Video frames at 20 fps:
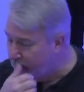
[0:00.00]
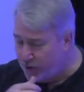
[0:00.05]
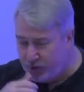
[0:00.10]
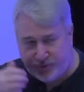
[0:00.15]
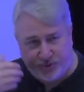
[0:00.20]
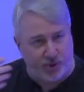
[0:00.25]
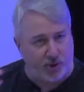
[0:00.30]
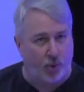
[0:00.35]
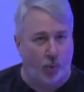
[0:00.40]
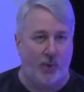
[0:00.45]

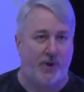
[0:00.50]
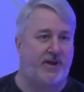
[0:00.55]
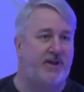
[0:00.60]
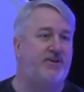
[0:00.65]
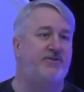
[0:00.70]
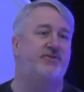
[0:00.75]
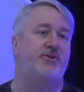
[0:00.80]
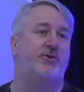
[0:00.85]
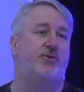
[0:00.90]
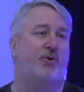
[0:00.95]
Sure,
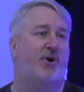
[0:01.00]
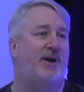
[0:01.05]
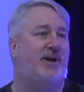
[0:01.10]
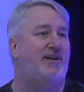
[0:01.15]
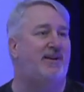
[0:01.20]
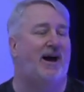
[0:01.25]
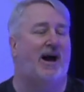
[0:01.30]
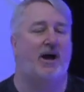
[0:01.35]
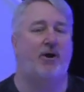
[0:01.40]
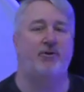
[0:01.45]
wikis are
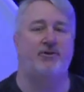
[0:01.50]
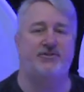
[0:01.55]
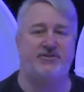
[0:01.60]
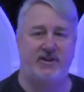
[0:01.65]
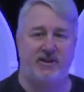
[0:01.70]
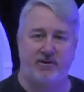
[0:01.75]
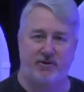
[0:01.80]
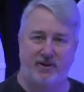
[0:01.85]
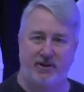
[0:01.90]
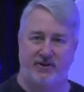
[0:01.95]
great,
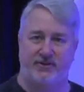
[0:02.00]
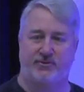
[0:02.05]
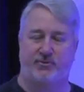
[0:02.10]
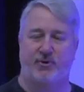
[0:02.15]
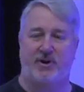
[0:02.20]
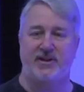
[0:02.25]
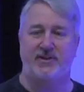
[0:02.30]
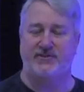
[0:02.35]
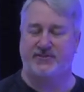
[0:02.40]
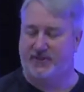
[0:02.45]
IRC are, is
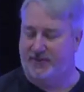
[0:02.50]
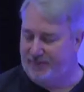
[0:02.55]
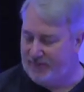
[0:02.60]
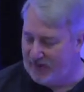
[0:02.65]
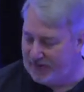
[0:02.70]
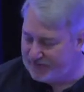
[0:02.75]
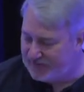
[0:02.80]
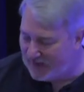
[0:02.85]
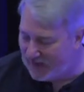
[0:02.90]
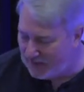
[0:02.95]
great and stuff
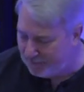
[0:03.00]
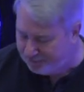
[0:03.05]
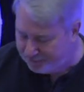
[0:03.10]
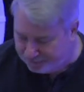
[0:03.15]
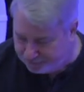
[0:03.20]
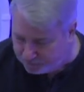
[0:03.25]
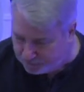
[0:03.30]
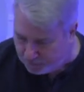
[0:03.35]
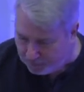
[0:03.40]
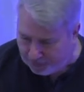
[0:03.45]
like that,
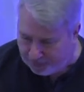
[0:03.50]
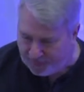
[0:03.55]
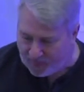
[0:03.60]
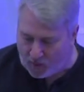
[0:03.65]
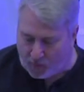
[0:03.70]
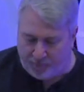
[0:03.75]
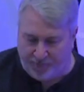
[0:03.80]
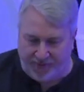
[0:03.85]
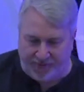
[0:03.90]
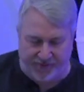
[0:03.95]

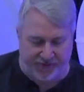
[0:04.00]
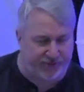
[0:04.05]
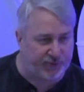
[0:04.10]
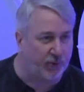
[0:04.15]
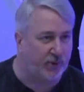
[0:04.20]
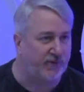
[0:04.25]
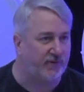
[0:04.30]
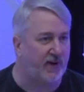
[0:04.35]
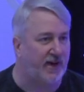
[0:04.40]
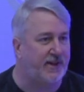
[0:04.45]
but the
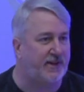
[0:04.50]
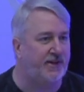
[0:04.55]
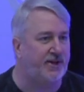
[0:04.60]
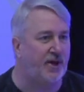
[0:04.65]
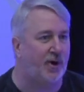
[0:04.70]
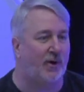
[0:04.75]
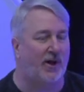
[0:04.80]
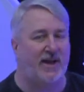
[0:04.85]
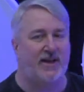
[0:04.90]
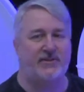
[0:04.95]
sort of like, you
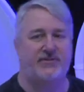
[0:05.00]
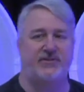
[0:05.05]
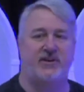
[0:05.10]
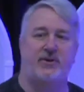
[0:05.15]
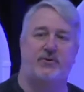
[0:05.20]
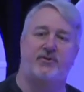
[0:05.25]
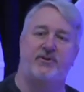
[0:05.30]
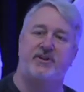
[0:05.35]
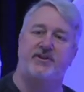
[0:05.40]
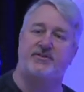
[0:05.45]
know,
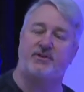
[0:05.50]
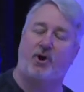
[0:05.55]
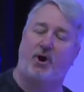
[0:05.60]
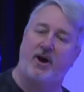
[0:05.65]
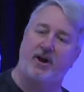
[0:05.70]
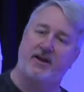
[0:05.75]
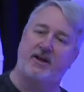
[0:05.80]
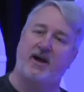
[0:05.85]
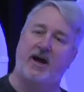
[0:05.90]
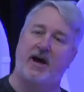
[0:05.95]
asynchronous
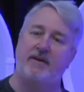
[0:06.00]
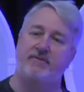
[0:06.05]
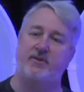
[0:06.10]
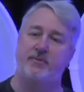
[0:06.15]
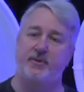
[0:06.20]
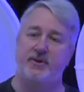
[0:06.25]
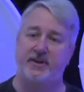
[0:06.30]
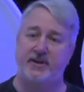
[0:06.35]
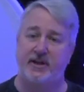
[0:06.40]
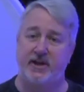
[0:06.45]
archive
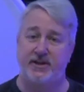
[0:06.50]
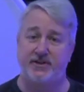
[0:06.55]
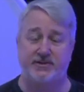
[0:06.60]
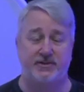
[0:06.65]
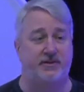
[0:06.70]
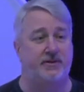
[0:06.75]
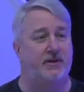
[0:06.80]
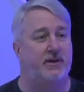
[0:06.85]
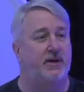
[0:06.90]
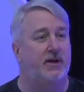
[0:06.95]

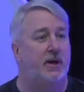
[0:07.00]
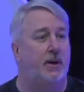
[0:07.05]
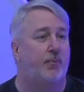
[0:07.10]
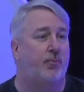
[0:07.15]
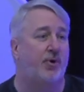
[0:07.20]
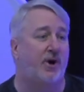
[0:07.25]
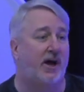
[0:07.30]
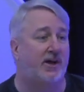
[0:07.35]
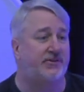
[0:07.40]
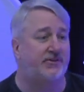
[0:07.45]
communication
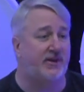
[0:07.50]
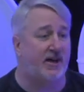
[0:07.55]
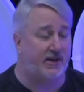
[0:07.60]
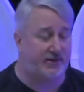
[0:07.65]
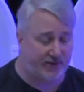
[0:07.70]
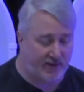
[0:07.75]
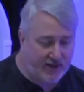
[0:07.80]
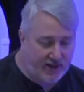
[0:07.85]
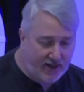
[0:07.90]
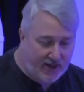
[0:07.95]

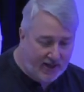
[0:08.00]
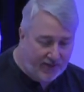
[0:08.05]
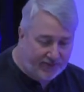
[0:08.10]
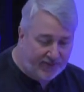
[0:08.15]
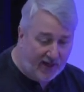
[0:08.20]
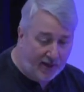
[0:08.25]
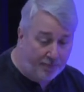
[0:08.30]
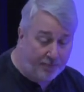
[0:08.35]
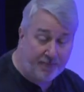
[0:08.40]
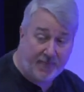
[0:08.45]
process
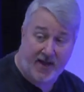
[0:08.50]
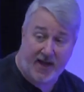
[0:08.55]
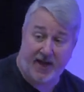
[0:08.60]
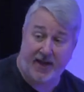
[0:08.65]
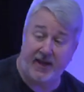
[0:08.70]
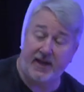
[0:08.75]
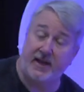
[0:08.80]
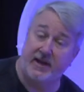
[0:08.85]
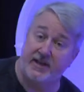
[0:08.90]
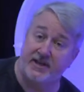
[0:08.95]
that
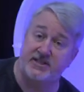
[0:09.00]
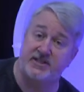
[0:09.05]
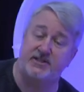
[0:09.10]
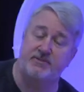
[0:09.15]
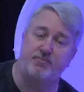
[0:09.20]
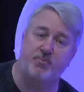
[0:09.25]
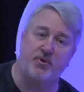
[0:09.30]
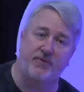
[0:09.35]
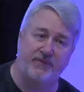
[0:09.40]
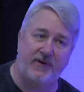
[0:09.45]
mailing lists
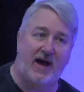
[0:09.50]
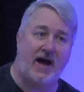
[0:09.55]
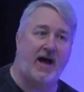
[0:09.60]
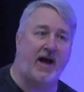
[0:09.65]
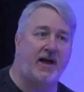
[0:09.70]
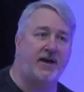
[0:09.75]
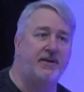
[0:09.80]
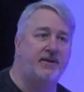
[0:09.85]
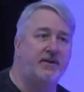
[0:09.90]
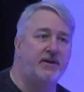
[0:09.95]

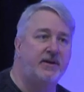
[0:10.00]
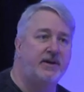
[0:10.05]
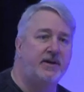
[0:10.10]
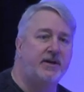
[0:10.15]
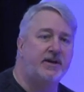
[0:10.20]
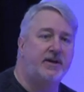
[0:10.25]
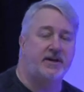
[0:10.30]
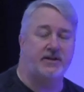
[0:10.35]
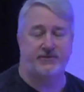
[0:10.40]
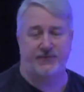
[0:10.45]
provide
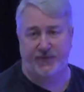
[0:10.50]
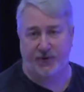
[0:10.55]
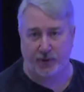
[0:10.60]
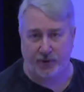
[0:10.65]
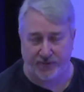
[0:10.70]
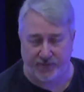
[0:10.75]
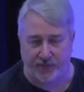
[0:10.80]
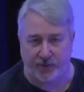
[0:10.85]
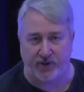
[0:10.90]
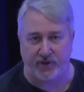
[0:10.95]
is
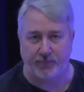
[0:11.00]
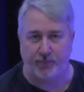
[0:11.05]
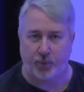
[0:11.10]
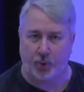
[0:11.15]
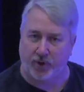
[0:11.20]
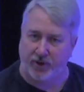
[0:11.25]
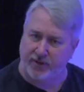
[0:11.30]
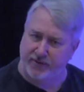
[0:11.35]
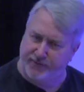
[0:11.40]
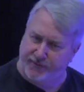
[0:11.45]
very, very
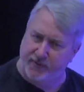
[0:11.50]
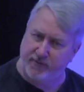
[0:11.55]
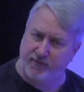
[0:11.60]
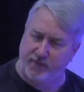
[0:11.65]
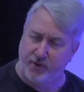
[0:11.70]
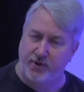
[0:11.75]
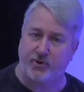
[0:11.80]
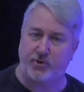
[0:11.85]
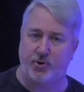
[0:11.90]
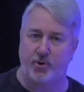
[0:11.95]
important. It's very,
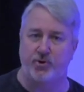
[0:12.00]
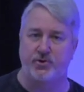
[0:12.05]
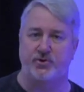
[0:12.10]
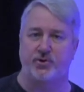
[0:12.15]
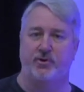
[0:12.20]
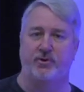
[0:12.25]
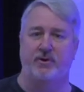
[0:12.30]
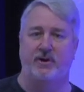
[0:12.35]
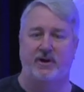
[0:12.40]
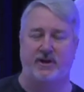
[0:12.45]
very
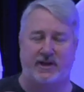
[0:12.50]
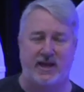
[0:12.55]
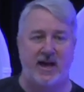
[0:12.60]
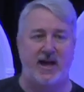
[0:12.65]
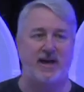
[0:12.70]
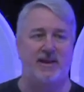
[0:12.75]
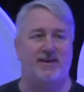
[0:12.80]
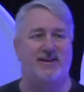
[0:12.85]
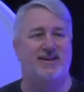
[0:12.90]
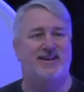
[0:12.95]
crucial.
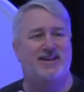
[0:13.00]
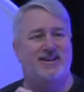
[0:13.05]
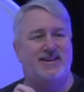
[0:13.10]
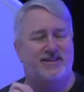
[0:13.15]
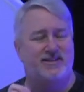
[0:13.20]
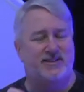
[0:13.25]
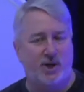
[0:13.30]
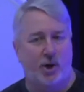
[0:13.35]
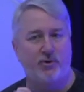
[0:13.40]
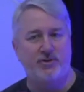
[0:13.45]
Again,
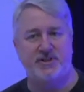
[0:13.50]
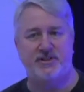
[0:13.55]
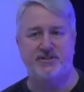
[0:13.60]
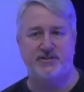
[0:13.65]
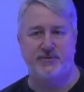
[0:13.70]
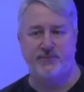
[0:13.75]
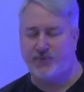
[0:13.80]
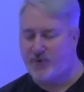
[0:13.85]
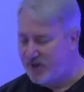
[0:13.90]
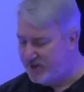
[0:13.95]
don't
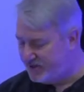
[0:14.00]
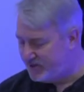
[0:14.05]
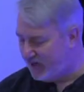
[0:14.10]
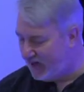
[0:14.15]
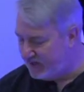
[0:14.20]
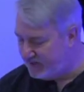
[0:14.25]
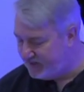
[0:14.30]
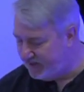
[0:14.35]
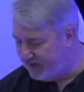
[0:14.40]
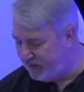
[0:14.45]

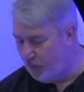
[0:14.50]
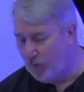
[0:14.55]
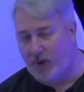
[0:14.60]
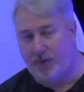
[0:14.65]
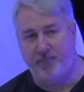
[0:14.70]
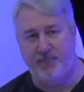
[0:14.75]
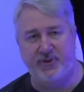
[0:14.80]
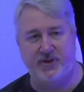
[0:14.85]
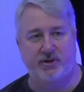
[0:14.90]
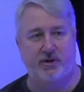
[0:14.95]
disenfranchise
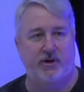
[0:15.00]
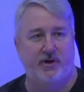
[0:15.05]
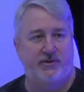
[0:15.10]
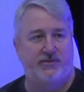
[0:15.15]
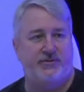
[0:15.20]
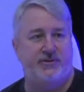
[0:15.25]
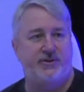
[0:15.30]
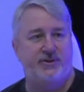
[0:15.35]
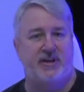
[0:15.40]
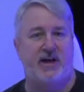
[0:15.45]
anyone
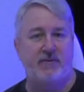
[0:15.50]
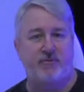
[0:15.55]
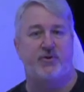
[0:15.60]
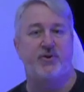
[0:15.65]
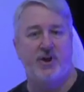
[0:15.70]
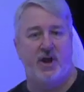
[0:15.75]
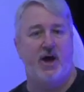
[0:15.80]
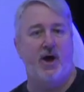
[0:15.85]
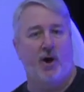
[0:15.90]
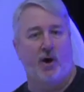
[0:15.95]
because you never
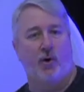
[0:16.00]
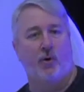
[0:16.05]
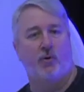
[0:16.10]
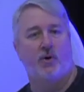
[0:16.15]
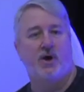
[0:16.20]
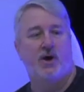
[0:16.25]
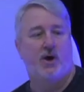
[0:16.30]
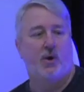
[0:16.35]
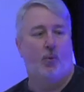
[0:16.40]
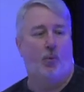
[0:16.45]
know
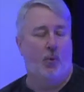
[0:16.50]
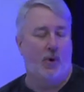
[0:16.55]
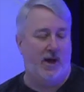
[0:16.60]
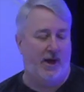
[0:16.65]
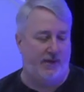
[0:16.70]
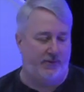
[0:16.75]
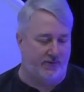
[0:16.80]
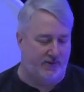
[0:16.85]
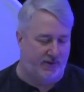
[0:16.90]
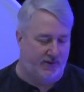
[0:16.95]

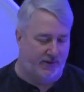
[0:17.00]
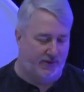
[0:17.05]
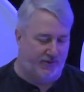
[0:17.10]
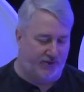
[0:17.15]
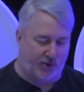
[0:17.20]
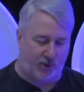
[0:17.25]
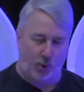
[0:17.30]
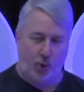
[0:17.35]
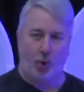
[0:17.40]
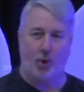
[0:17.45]
when
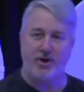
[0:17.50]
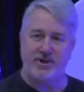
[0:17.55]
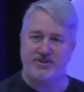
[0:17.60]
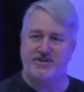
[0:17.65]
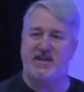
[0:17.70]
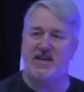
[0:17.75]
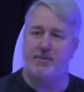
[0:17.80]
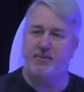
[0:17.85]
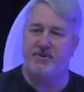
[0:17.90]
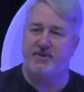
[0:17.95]
the core
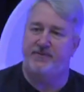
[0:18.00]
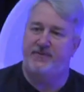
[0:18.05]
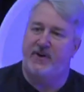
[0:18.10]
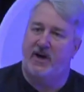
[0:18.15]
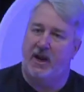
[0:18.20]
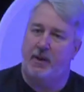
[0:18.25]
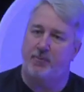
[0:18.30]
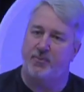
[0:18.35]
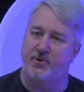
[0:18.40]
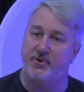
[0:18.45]
team of
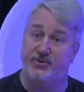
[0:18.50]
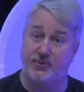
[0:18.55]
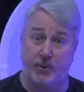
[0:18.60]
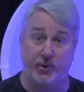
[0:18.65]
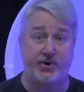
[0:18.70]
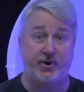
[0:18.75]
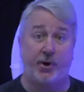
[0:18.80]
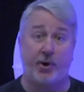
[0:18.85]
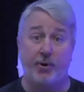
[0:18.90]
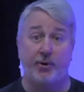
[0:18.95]
developers who are
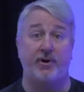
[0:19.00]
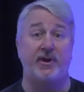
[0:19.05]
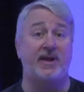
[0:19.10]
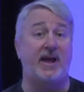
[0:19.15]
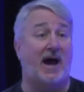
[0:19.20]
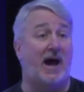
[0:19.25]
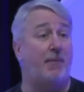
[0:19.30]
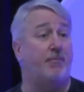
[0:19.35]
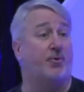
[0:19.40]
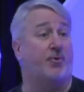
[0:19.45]
currently
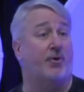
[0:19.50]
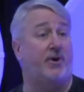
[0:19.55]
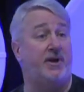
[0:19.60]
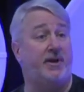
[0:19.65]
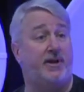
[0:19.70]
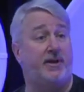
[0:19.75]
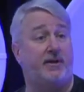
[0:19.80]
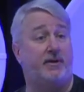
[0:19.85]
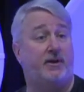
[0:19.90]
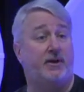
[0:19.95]

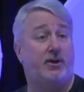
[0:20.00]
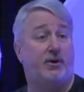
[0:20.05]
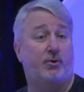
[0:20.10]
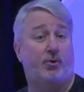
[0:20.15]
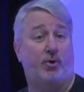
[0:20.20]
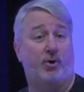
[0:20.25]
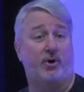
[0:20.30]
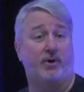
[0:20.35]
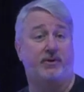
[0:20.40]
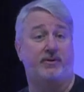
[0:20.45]
operating
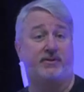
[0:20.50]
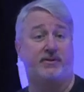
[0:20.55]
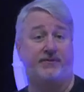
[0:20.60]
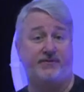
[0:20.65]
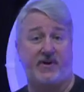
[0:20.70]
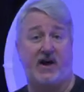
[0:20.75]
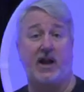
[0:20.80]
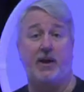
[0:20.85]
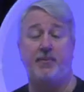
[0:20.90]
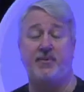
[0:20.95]
or
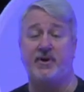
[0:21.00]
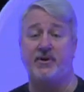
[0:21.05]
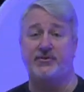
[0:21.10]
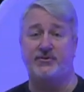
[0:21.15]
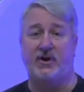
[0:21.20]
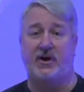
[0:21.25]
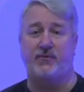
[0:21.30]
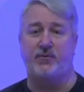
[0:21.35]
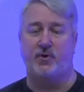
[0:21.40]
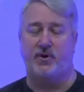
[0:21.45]
developing a
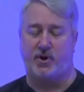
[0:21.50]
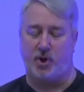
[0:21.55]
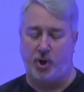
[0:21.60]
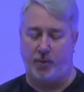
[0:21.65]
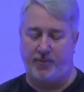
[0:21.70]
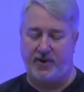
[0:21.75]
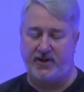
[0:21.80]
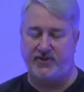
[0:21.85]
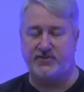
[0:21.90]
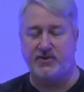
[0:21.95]
software
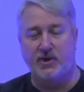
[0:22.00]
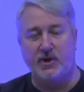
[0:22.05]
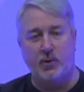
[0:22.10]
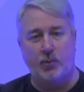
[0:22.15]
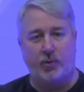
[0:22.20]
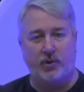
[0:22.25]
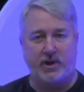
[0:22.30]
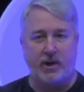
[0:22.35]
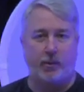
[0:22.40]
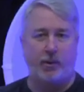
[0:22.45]
code base
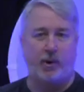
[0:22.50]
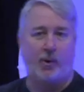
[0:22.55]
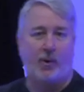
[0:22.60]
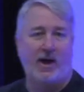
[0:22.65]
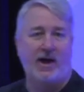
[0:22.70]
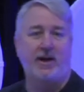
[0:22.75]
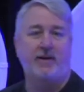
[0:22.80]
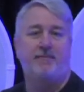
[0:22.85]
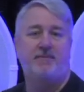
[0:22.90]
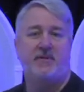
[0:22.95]
will go
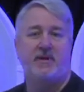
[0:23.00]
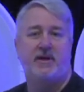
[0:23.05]
away.